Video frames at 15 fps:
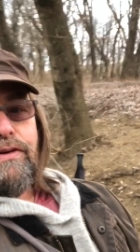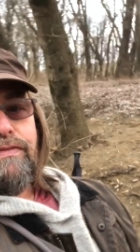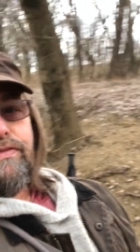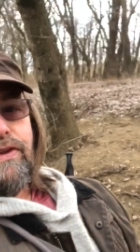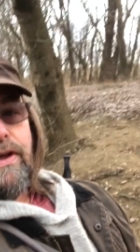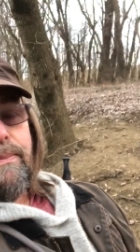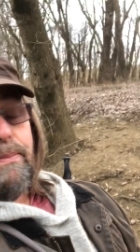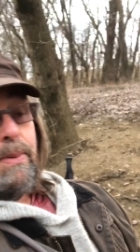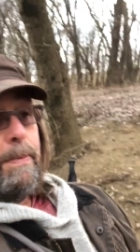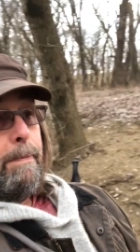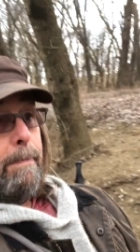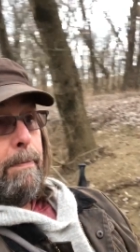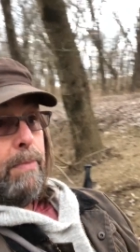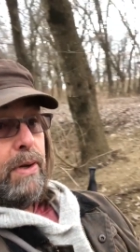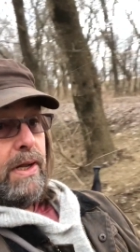a
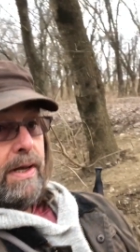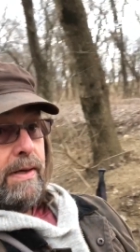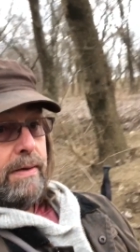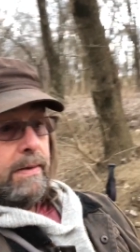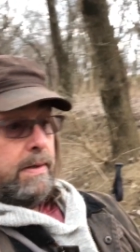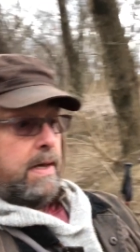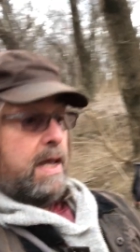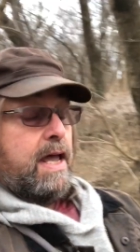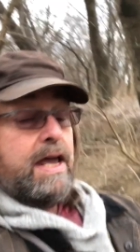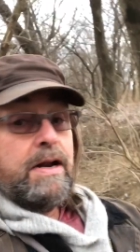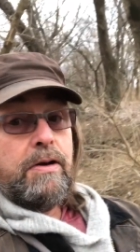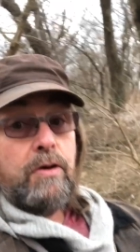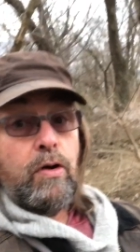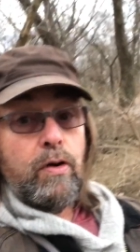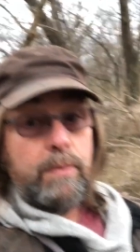floodplain in
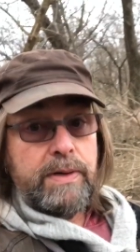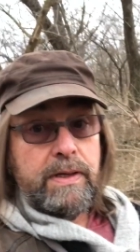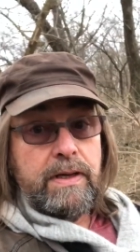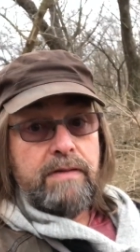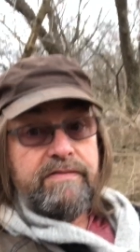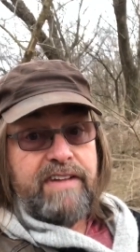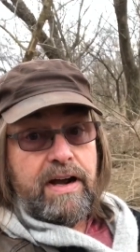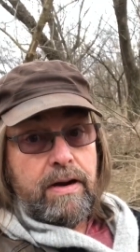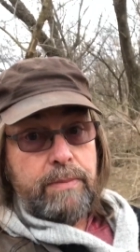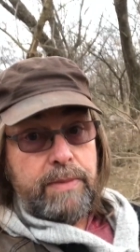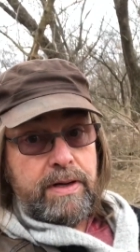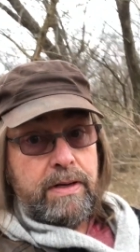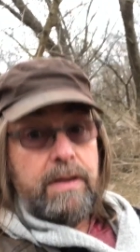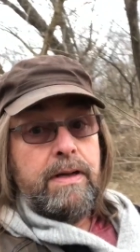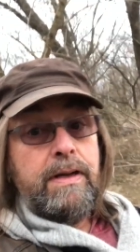an urban
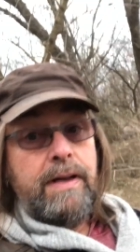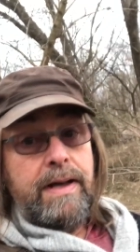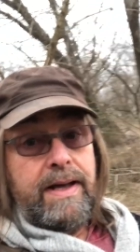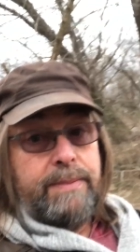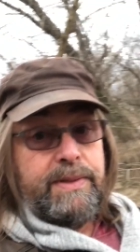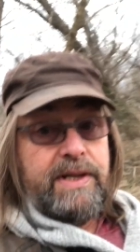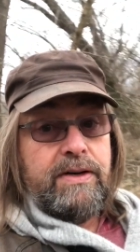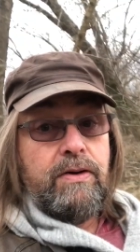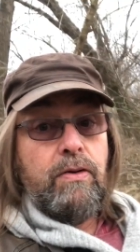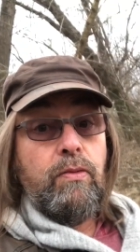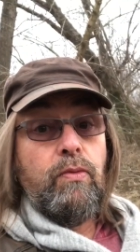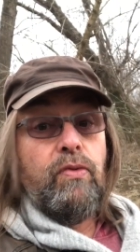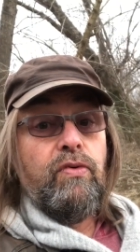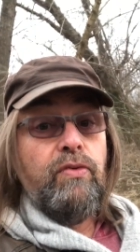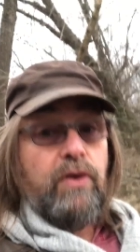environment. I mean,
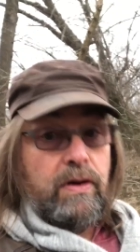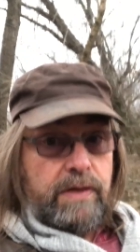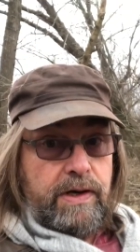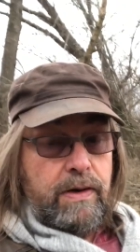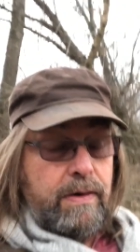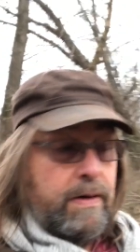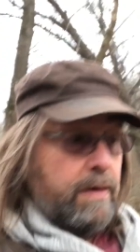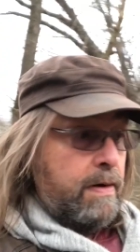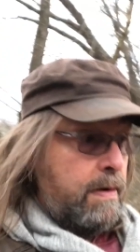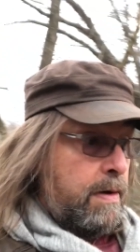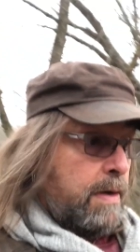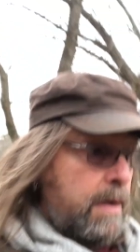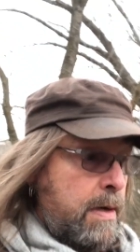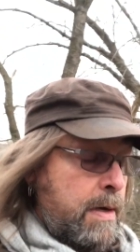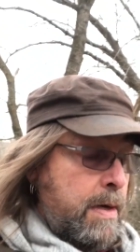really hard.
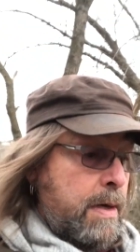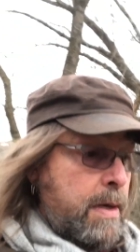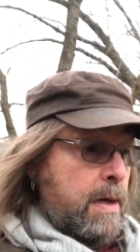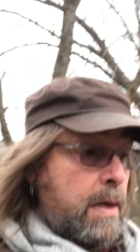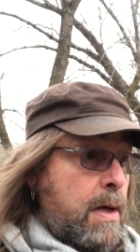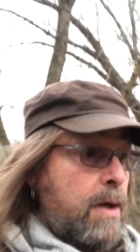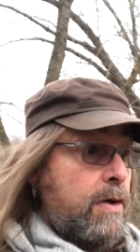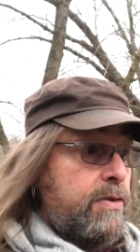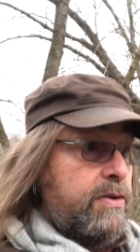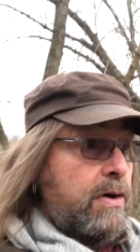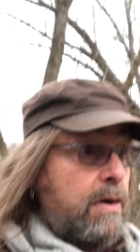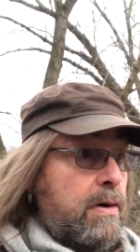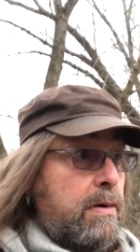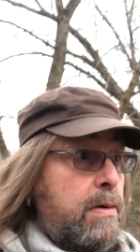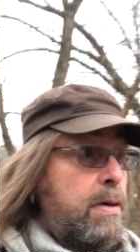
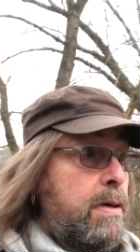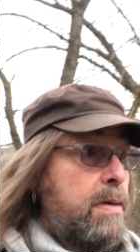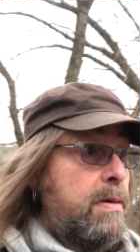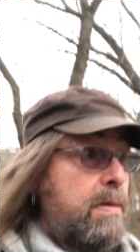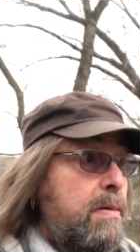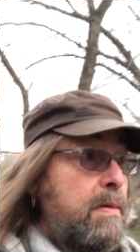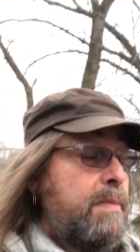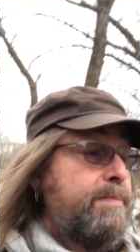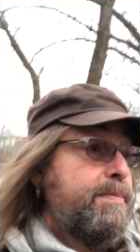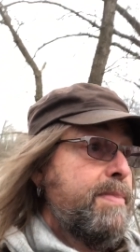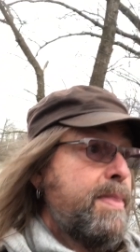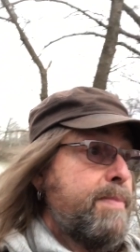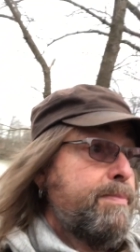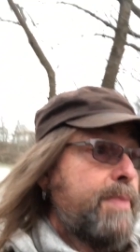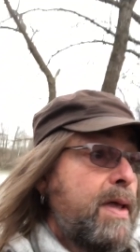So
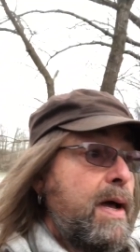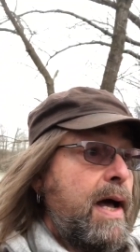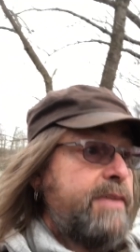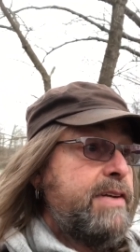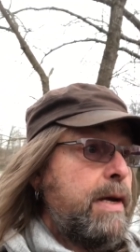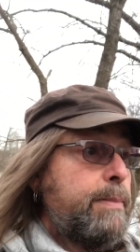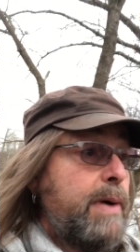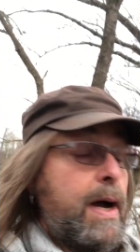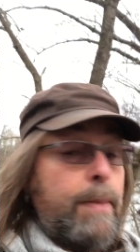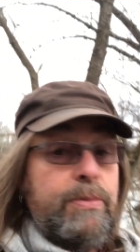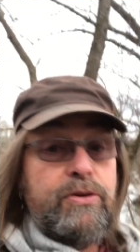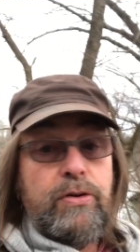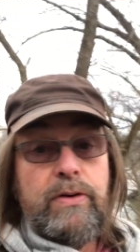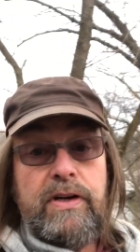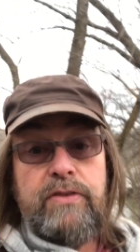I take my
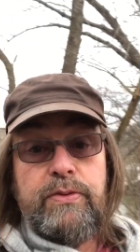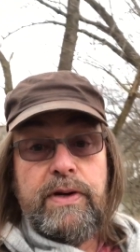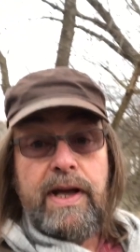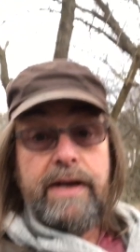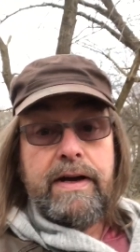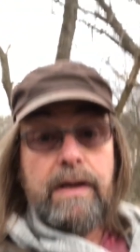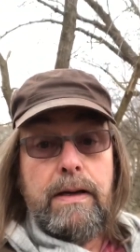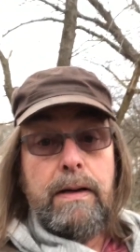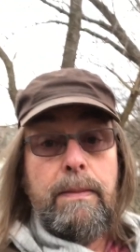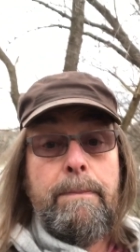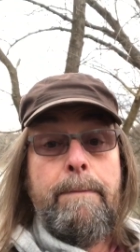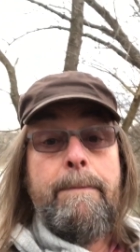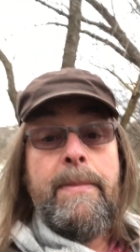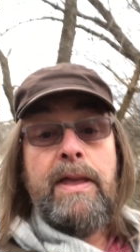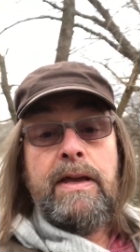opportunities when they come.
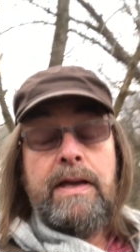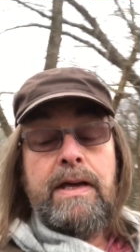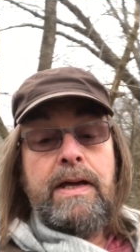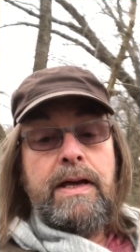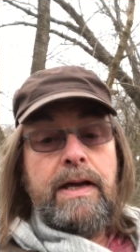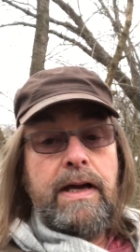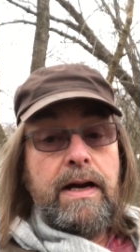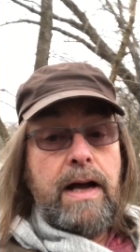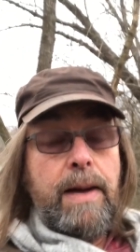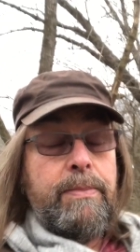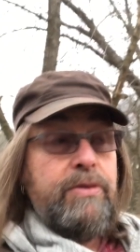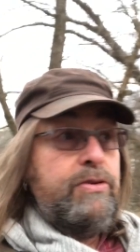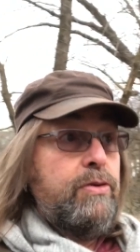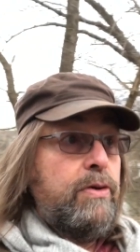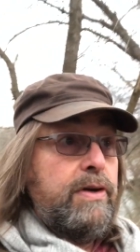An
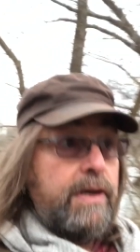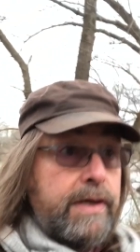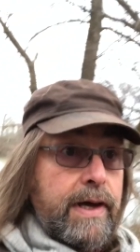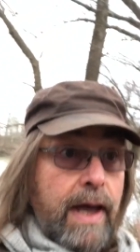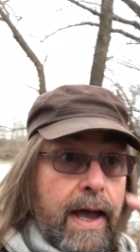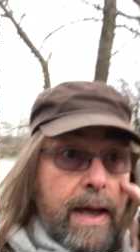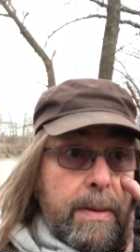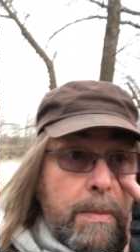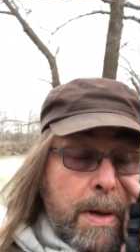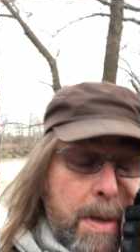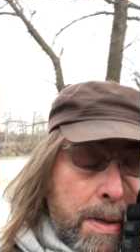opportunity came